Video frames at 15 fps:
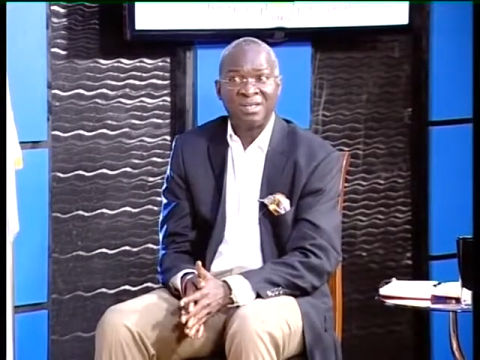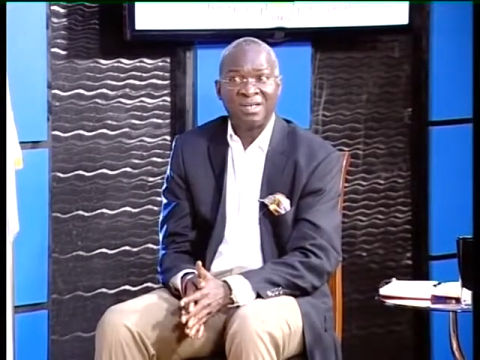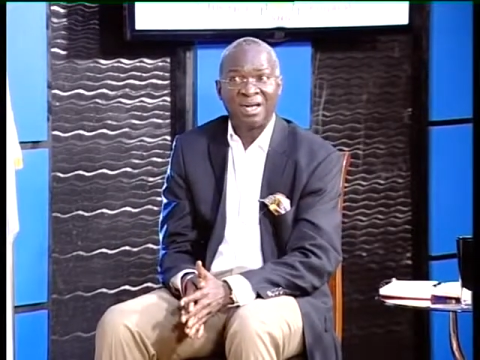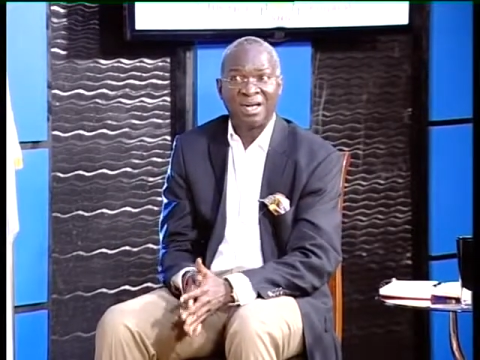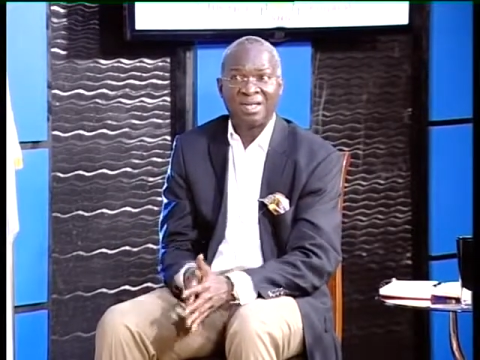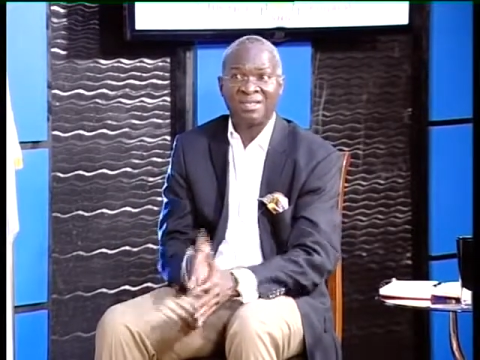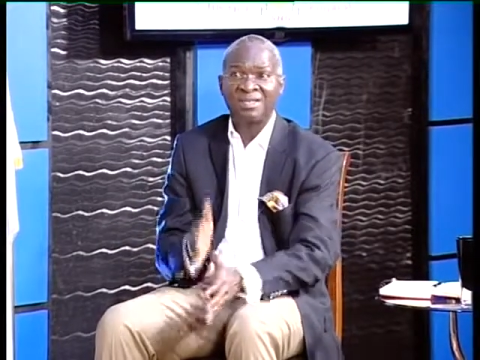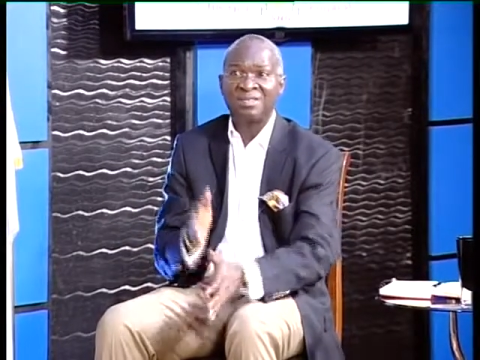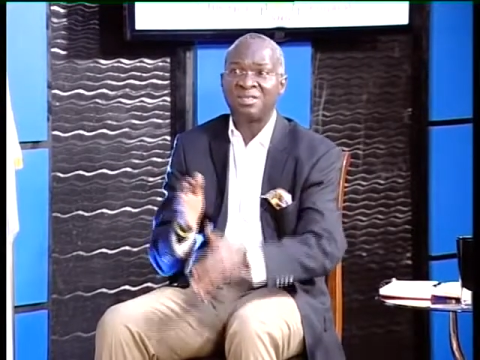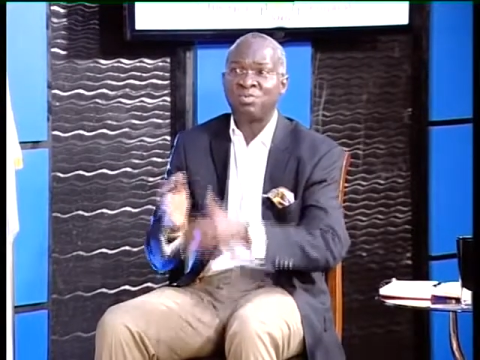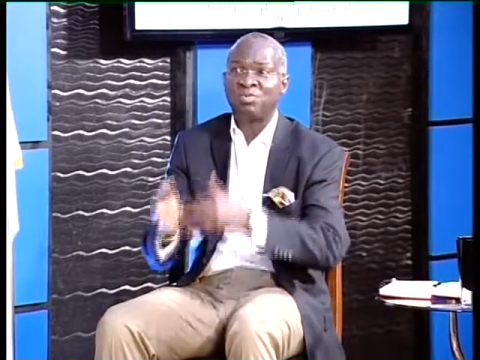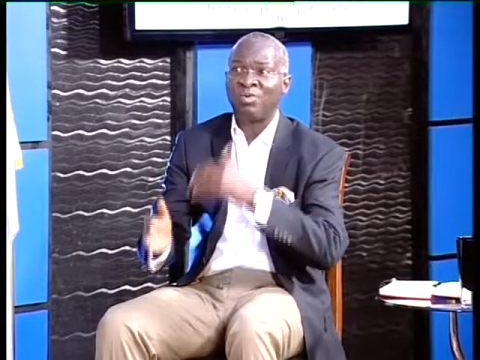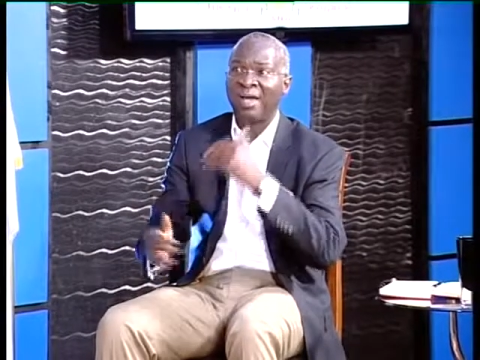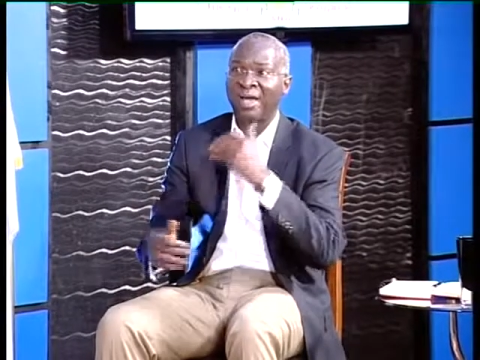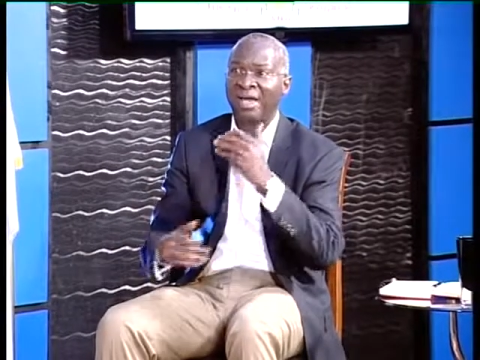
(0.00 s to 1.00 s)
And this is
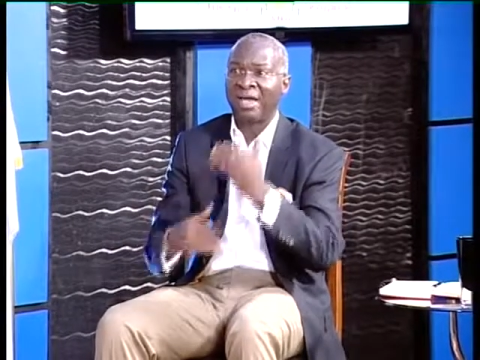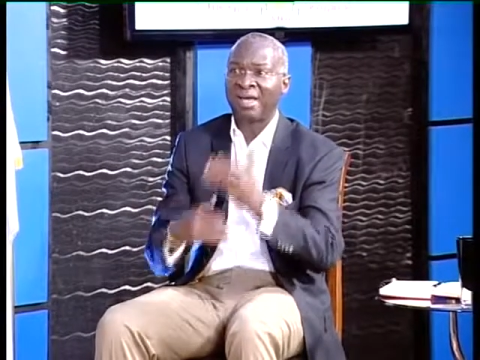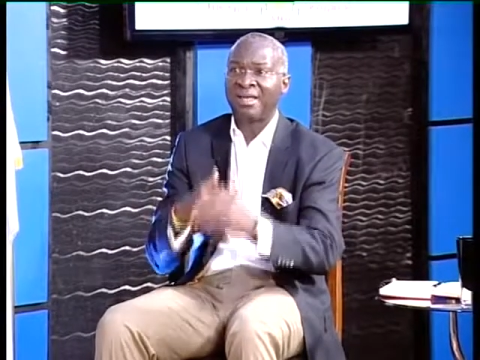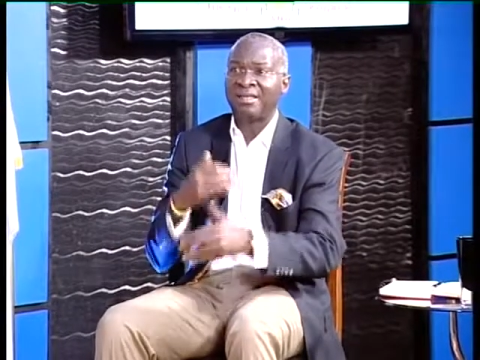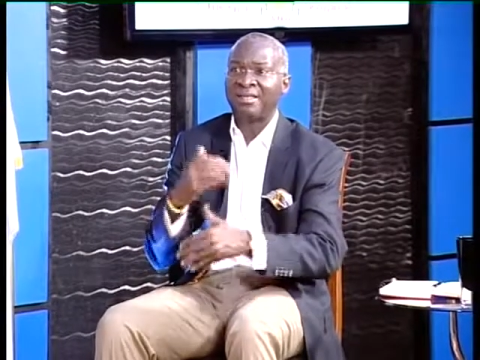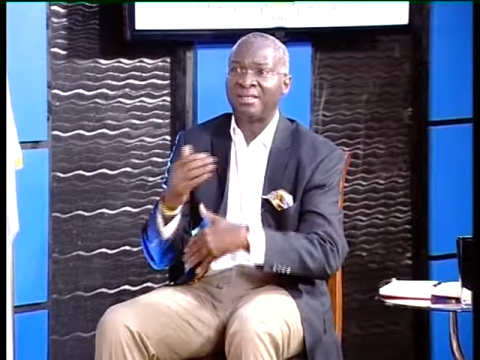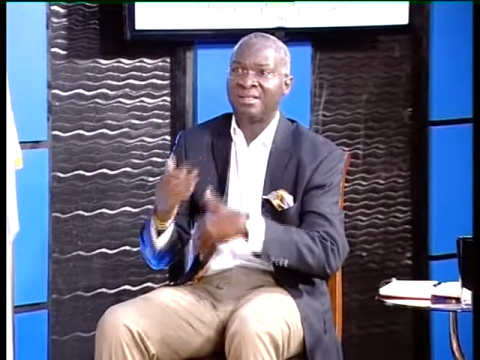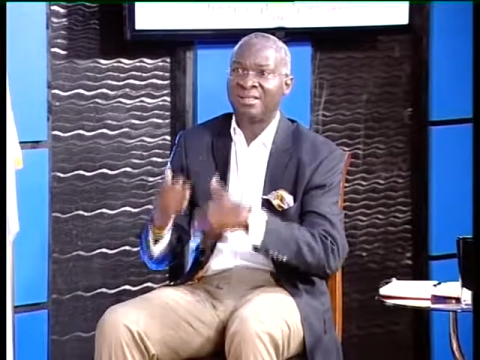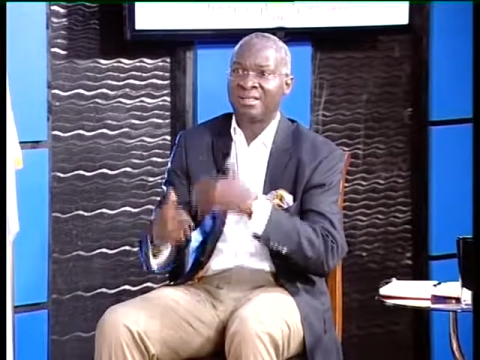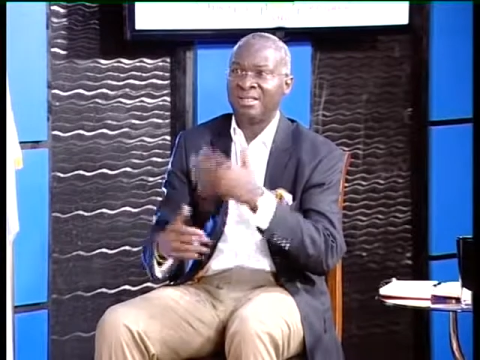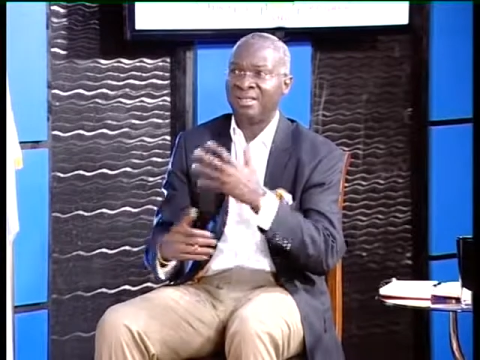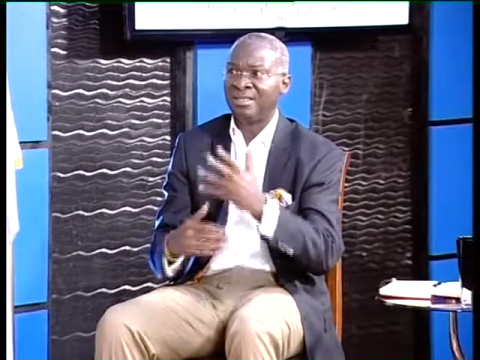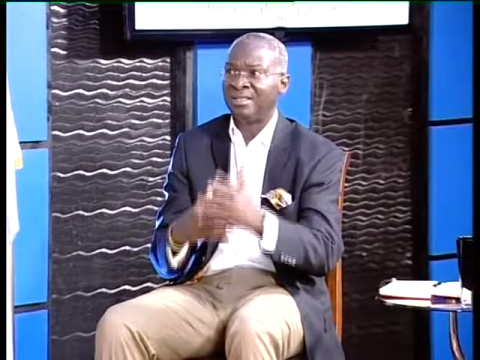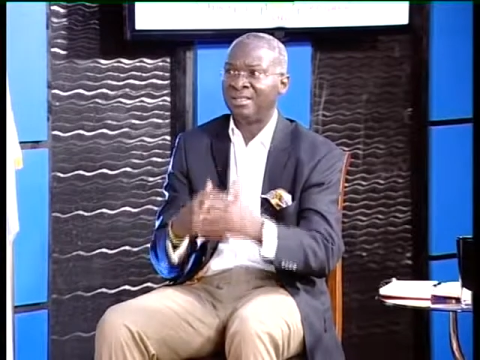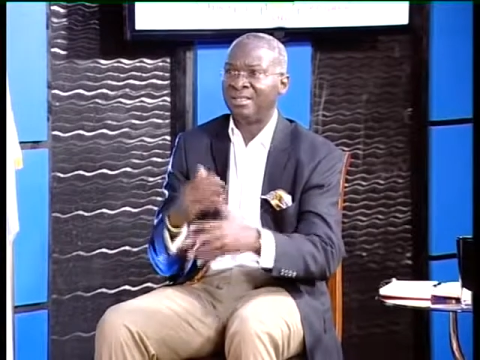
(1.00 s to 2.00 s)
where
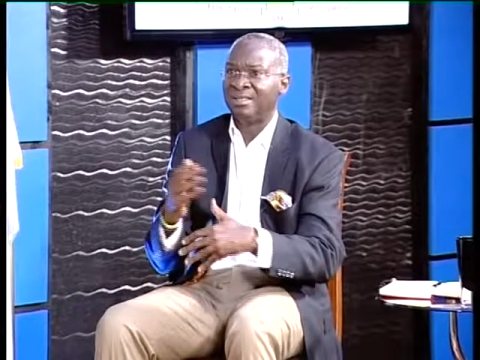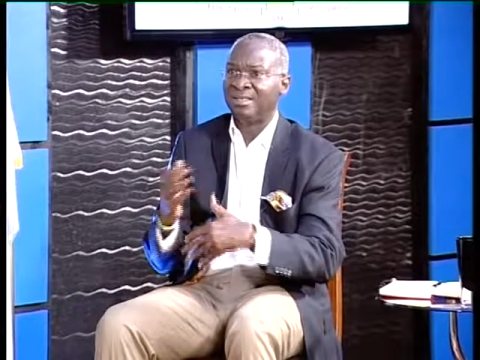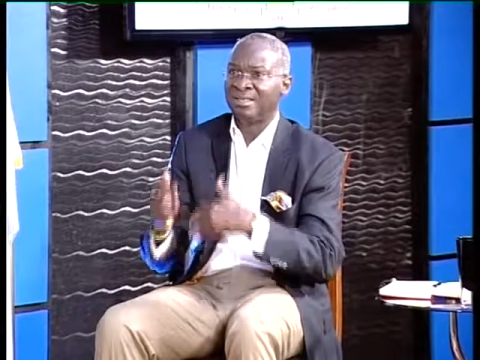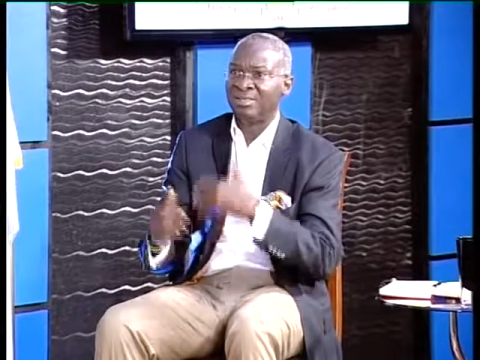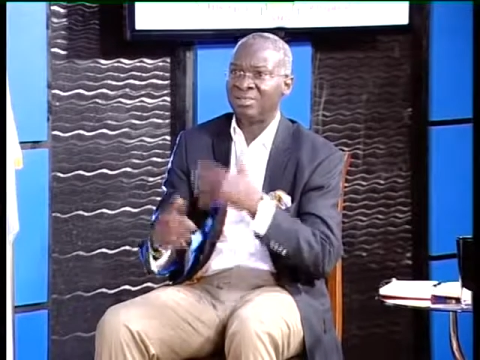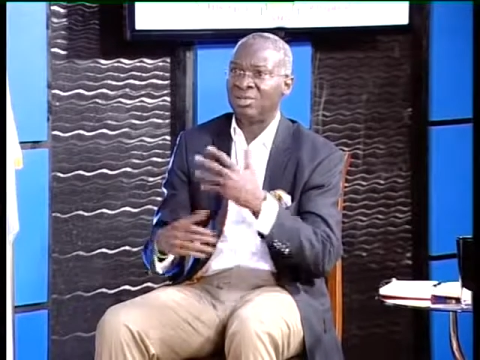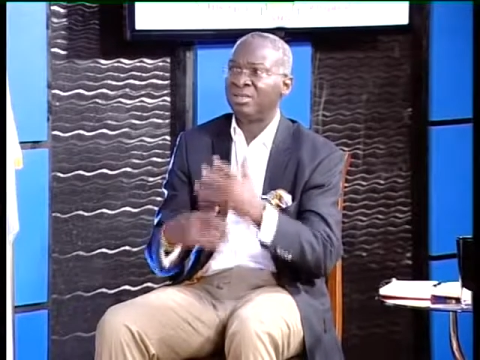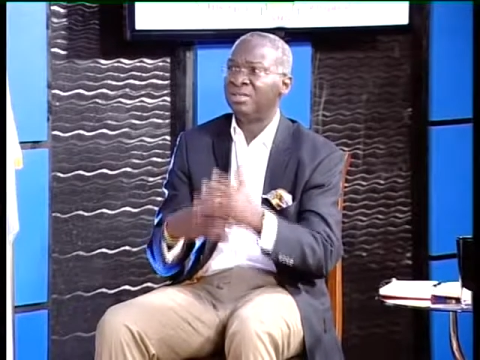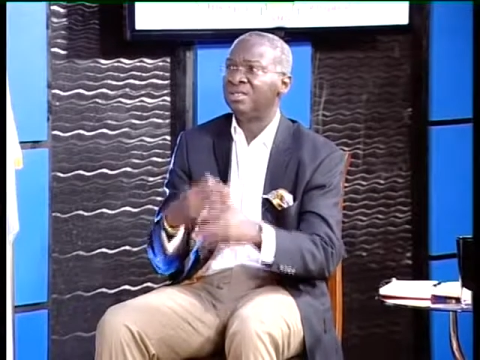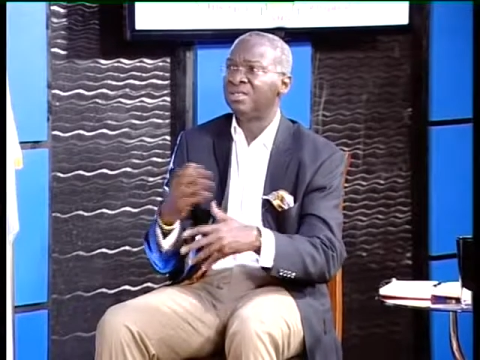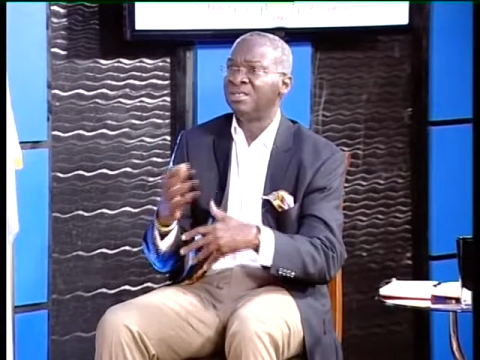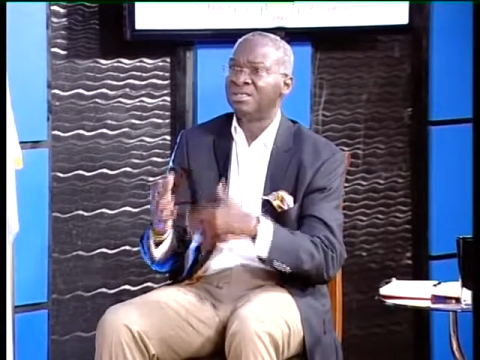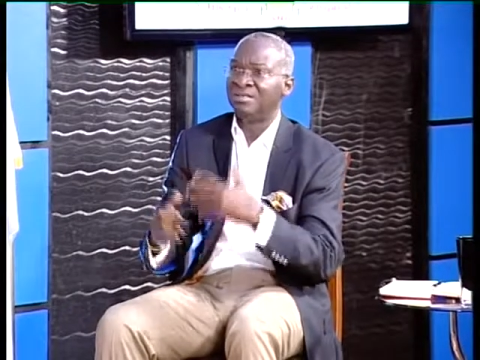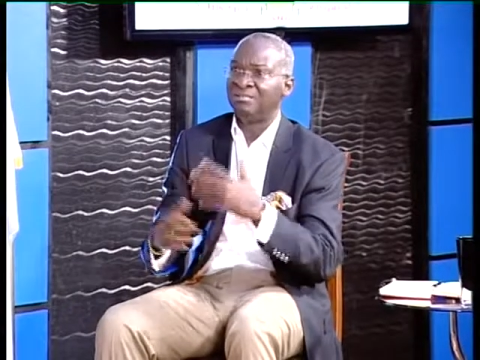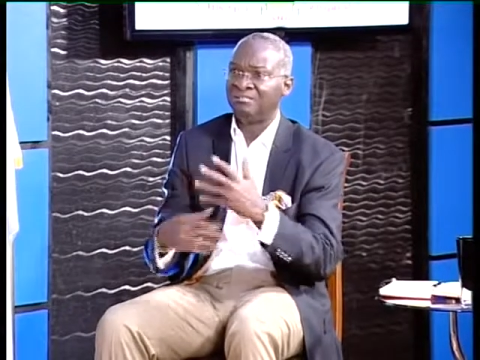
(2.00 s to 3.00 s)
the
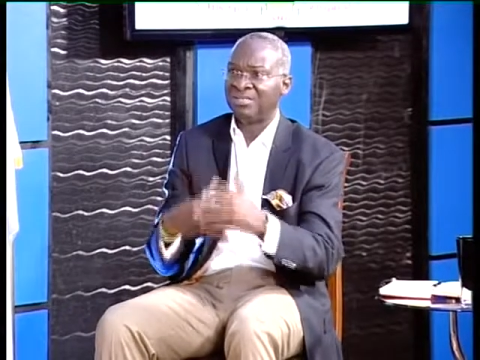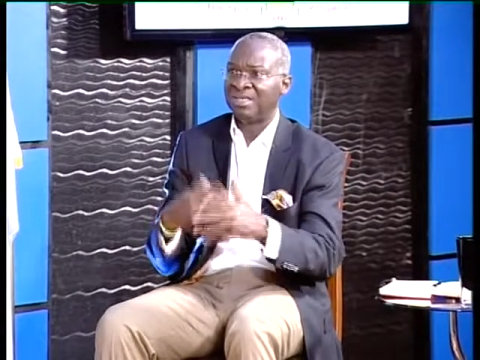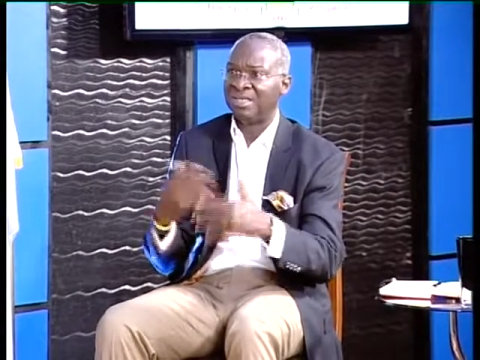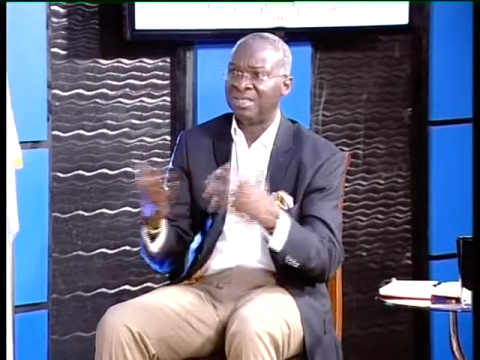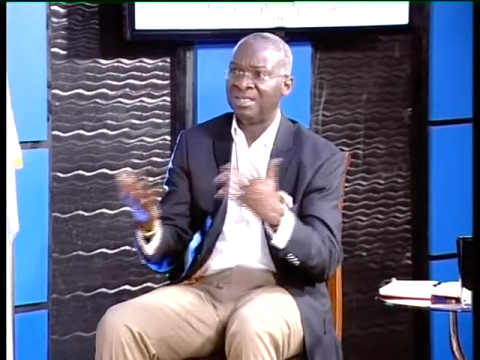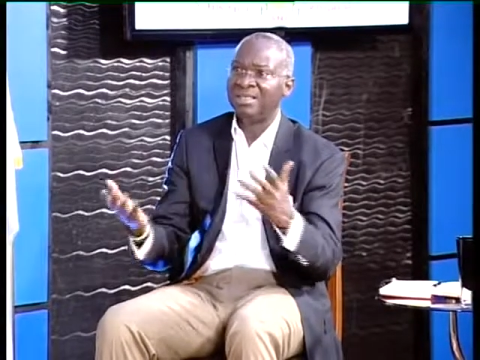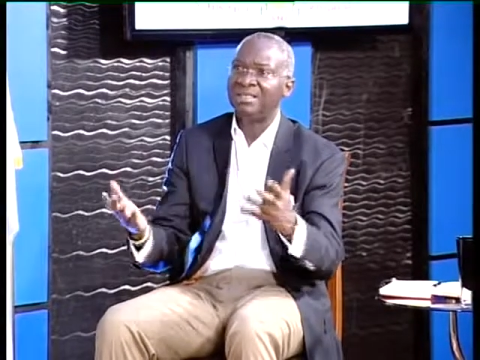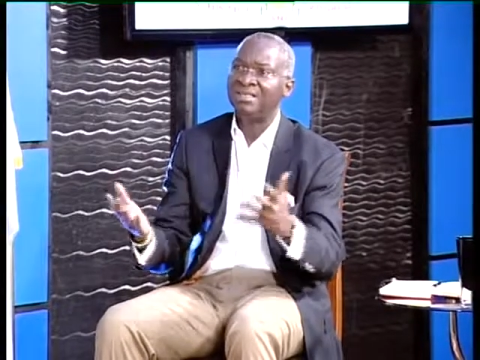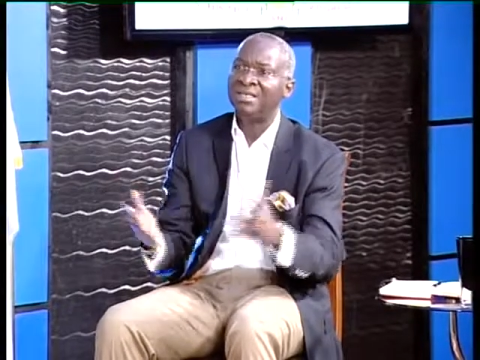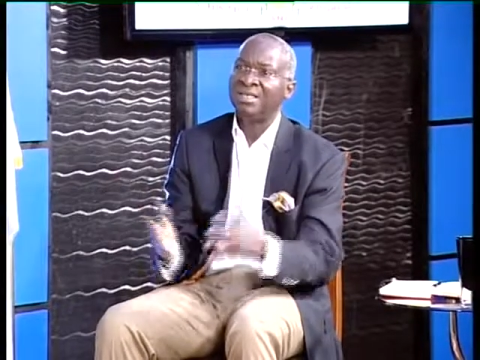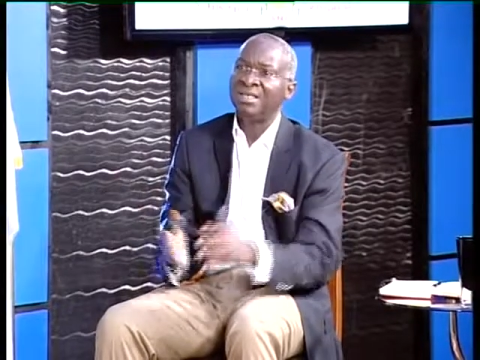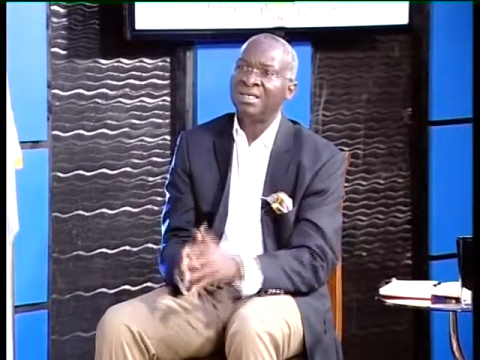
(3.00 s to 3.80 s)
journey begins